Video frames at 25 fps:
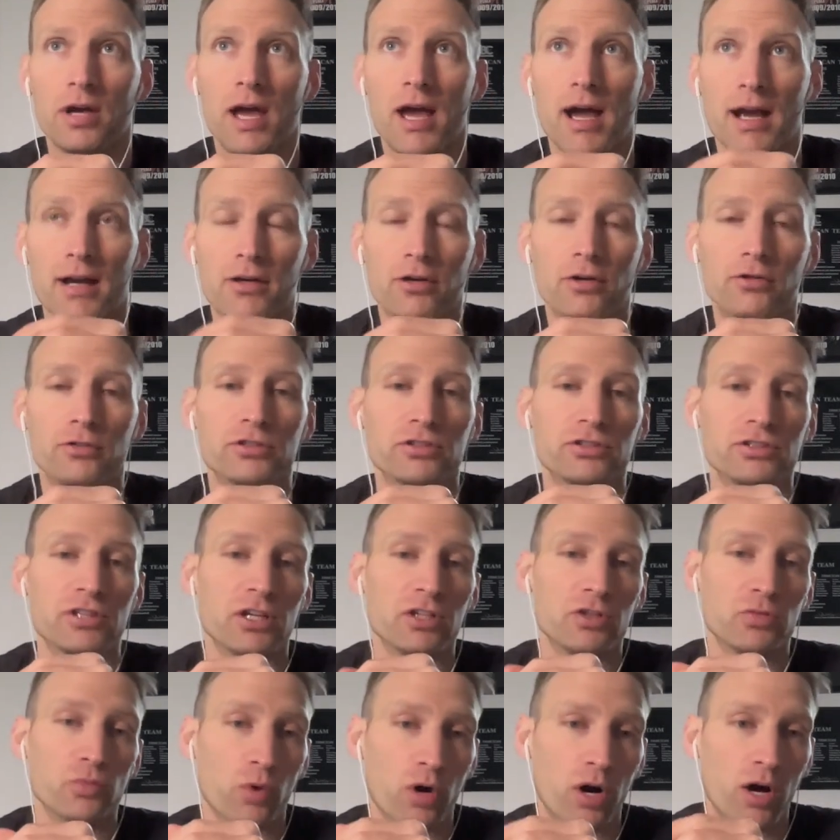At Coach's
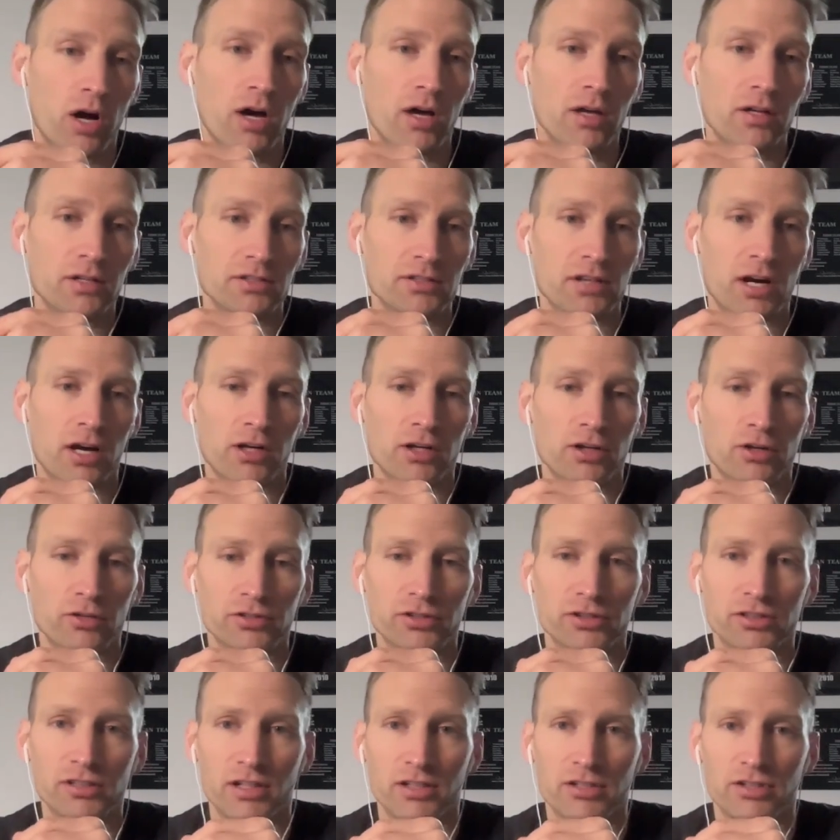Edge 1 is our
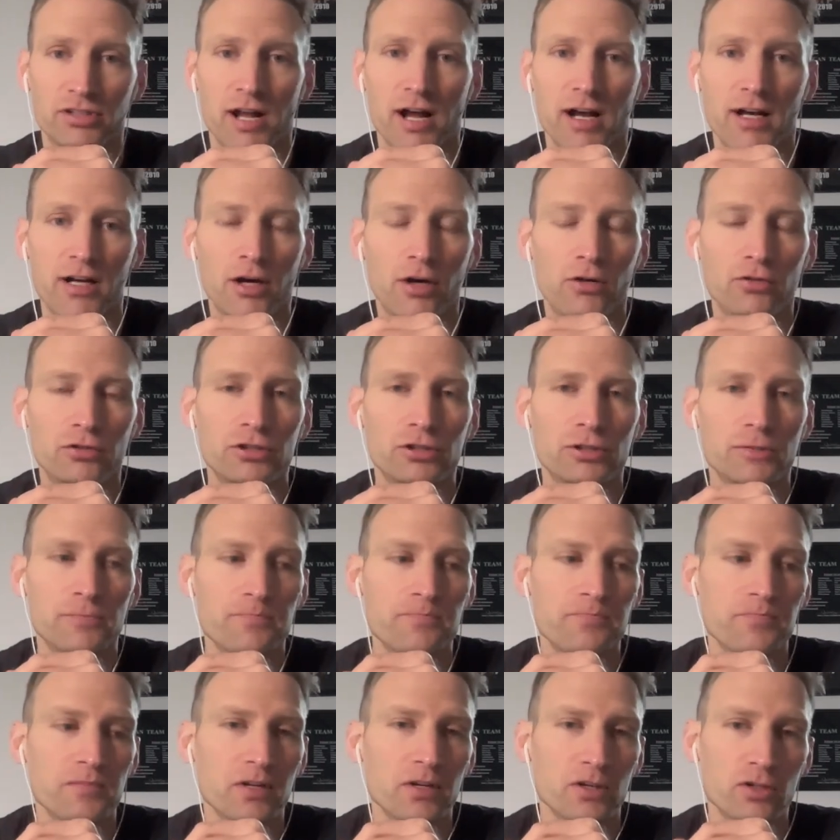coachesedge.coach
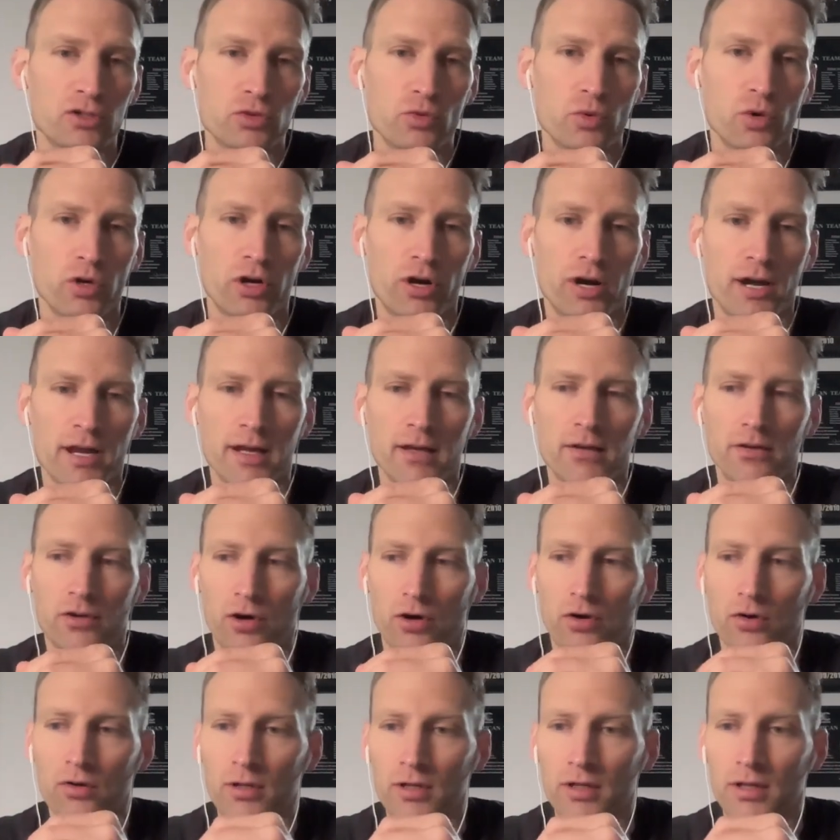Twitter
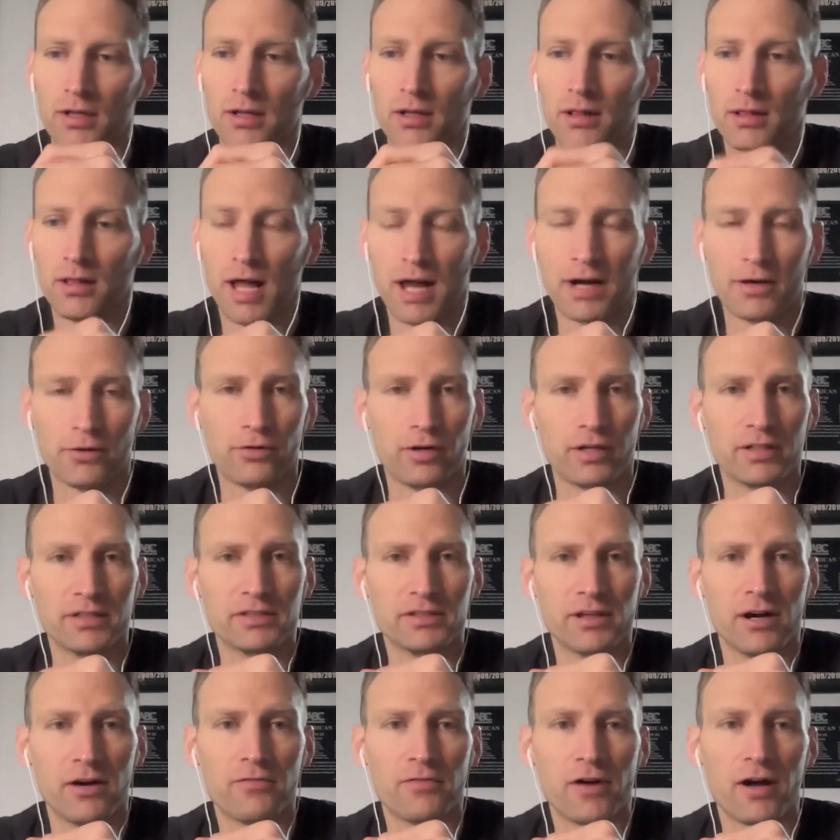handle. A lot of great
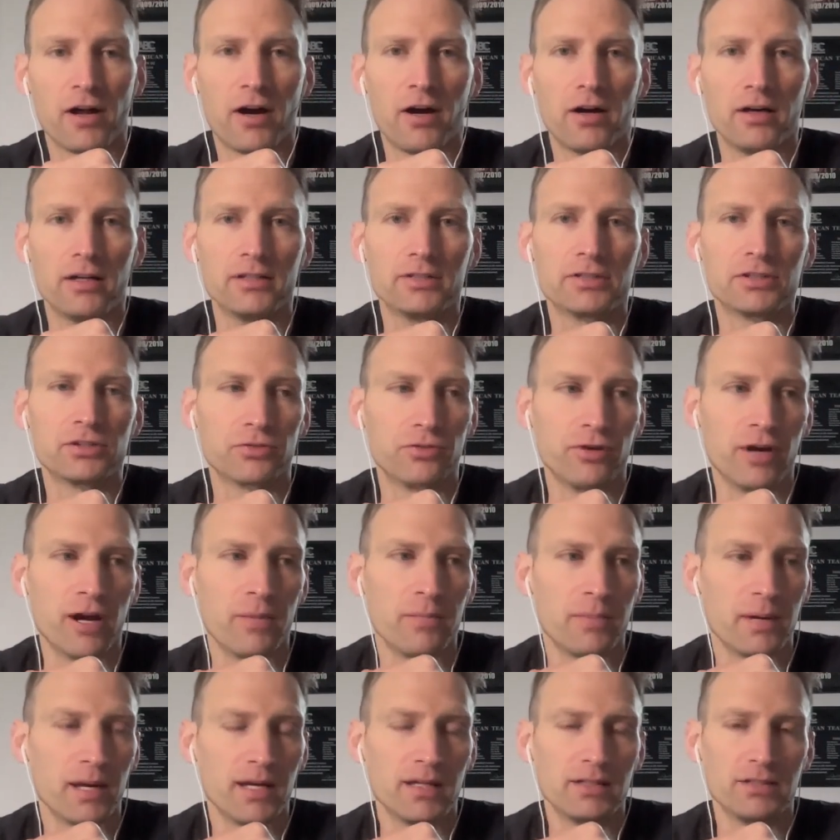stuff on our
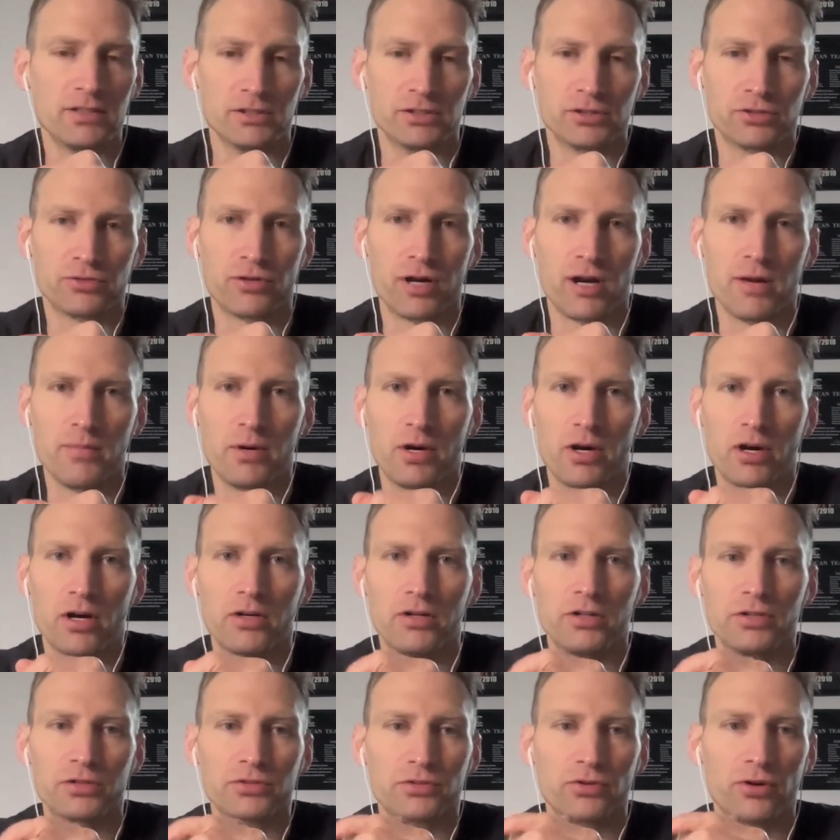Instagram page. It's
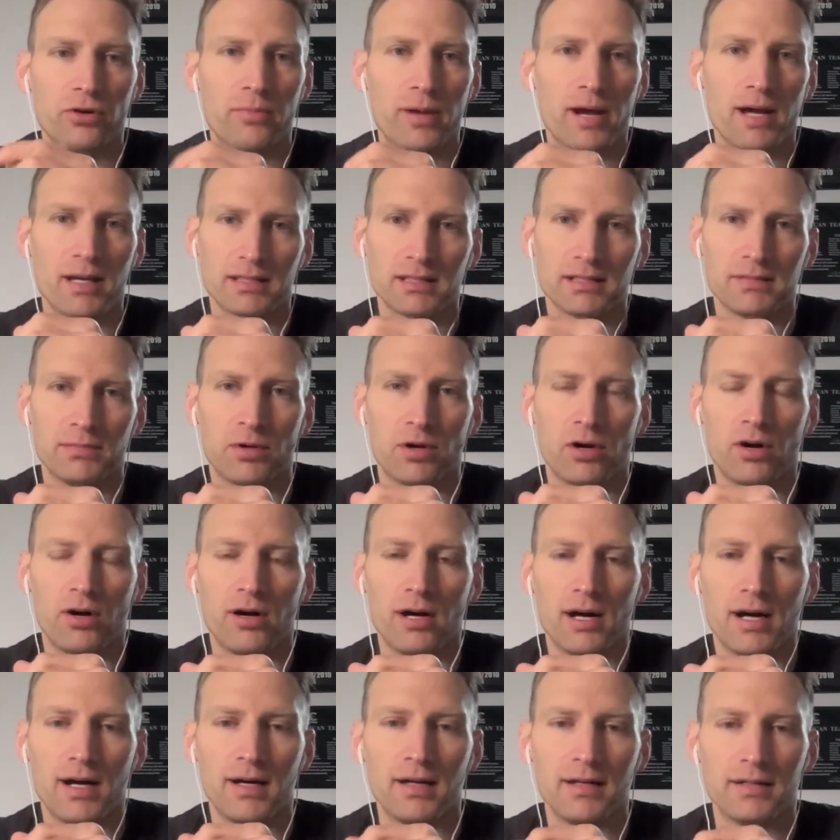
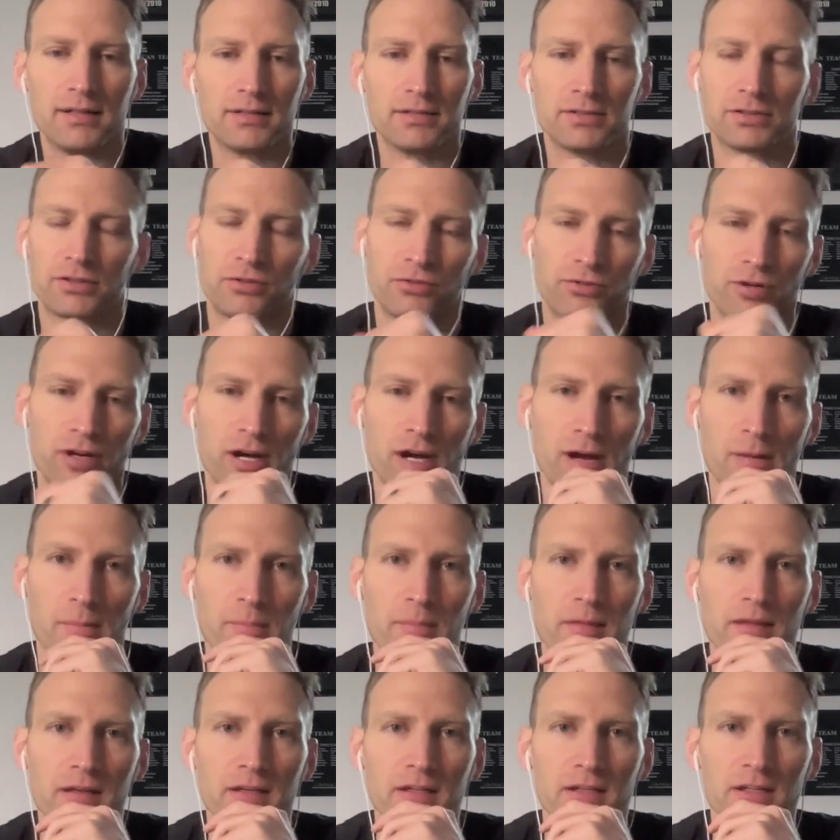Kramer_basketball on Instagram
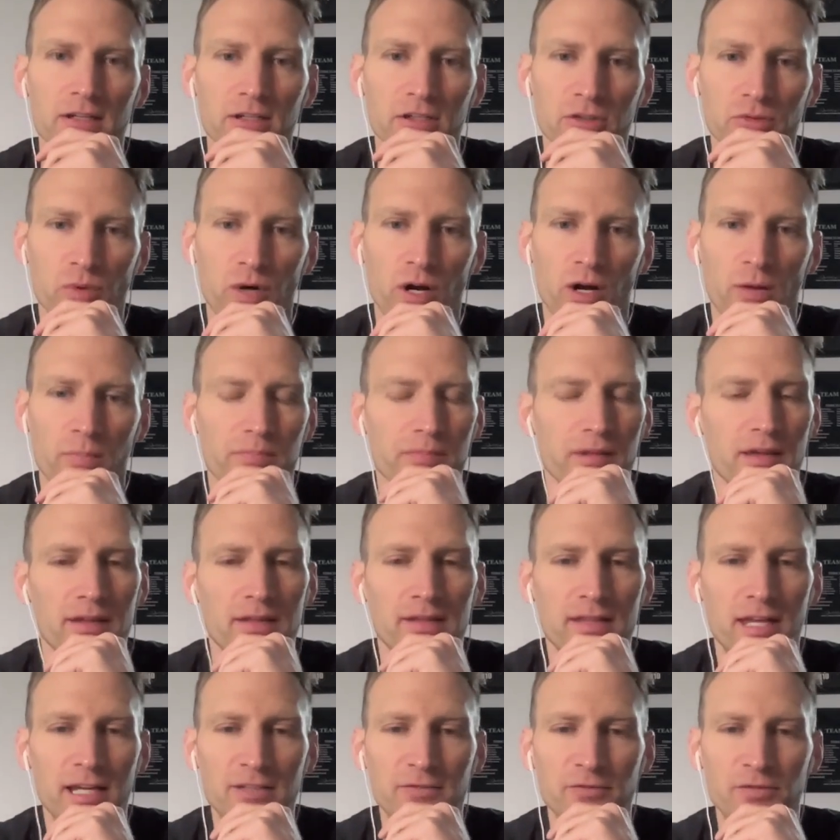as well.
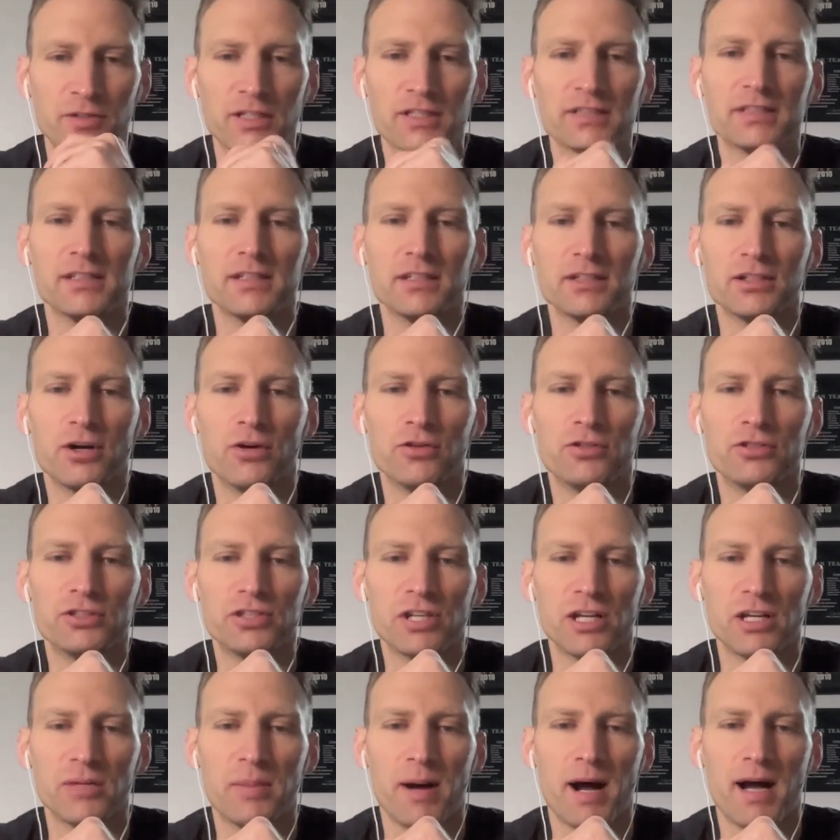Thanks for listening to the Coach's
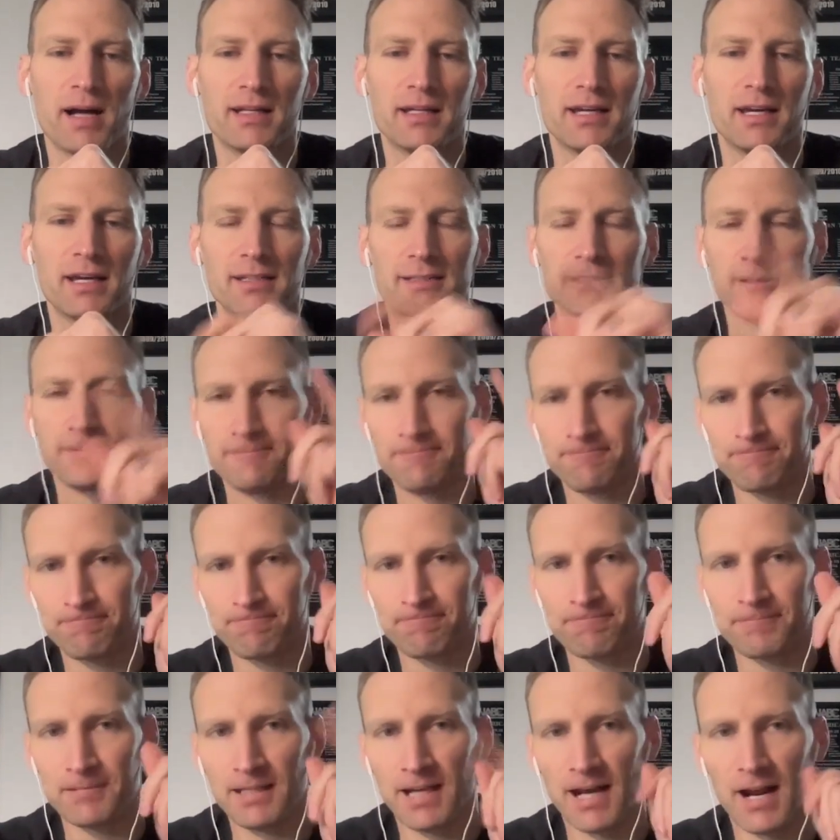Edge podcast.
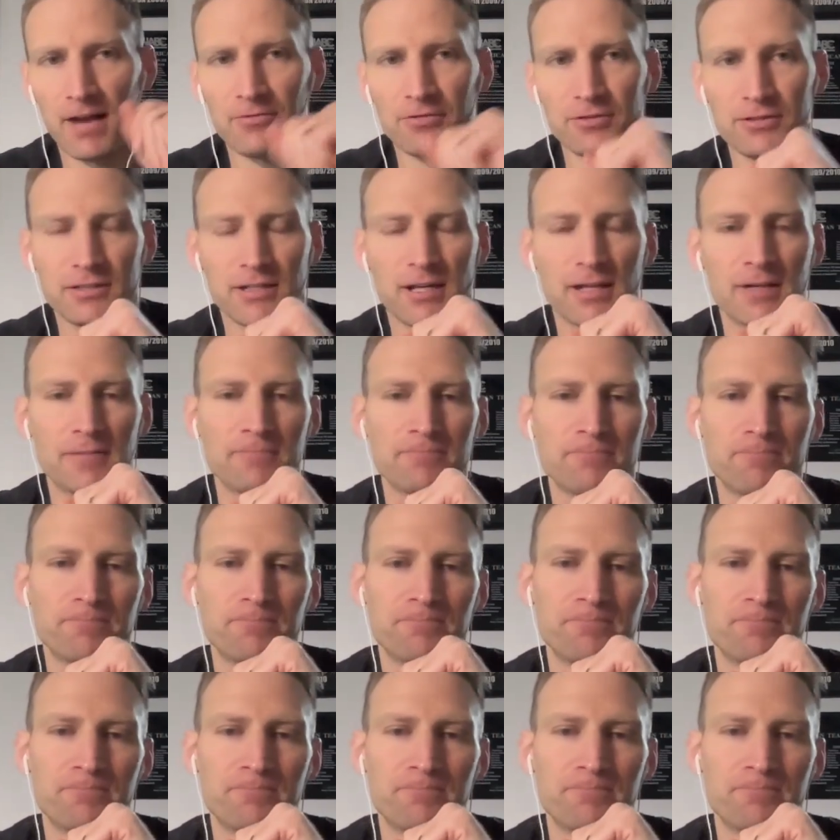Get after it today.